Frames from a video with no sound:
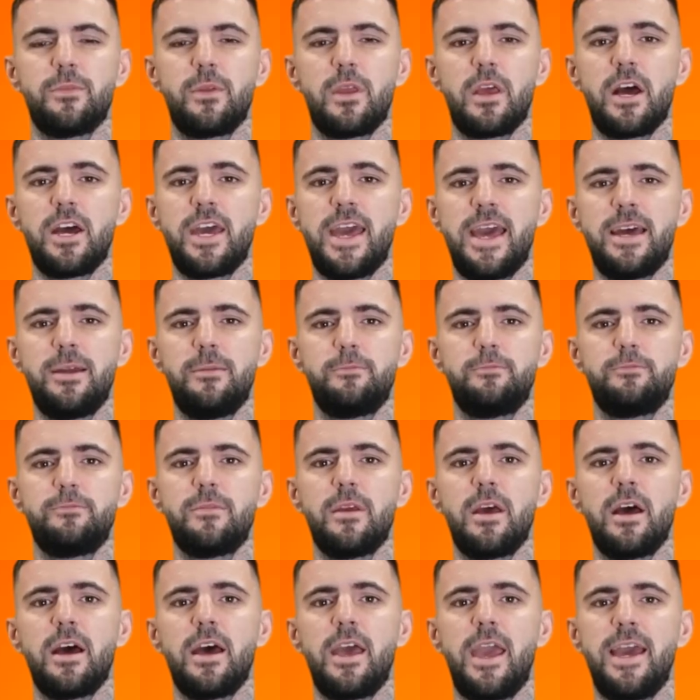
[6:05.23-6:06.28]
Again,
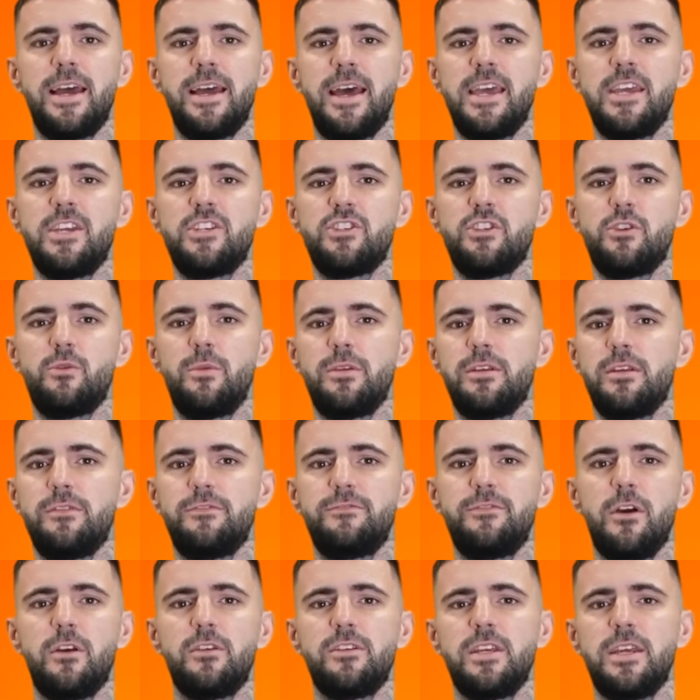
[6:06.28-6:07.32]
an issue with a
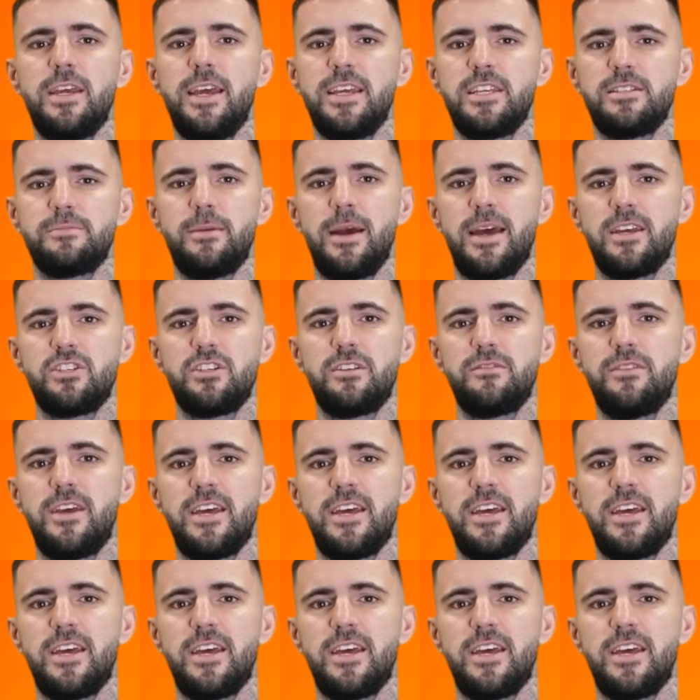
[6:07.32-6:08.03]
faulty expansion